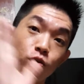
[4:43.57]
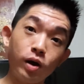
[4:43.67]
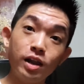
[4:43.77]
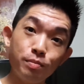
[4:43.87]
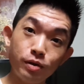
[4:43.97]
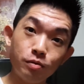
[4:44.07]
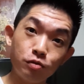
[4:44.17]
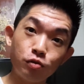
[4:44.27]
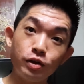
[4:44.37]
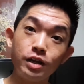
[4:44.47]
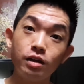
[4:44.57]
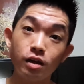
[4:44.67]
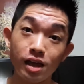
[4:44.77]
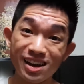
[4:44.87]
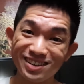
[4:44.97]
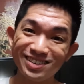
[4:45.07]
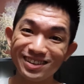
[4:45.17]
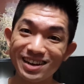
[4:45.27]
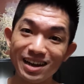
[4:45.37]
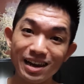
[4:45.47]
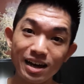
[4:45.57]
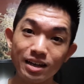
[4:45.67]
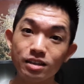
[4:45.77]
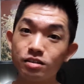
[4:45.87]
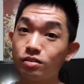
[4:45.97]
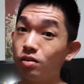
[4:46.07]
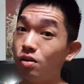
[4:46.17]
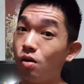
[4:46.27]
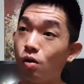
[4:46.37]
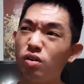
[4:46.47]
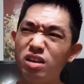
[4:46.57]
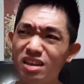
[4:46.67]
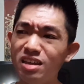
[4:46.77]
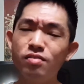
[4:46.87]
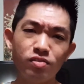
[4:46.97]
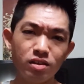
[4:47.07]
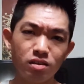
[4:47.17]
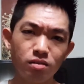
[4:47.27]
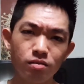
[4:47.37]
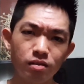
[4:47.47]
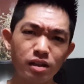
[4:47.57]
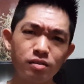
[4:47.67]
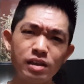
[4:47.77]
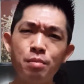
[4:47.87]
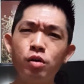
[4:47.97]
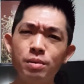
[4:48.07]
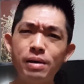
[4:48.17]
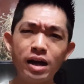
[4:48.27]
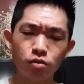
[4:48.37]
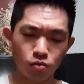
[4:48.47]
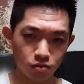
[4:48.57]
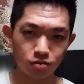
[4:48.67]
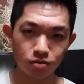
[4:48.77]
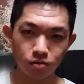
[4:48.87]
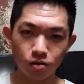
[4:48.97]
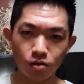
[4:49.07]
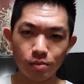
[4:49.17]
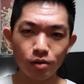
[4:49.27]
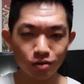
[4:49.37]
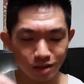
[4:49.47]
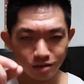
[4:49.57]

Twilight Imperium 3, Axis and Allies, or even like Samurai Battles, alright, because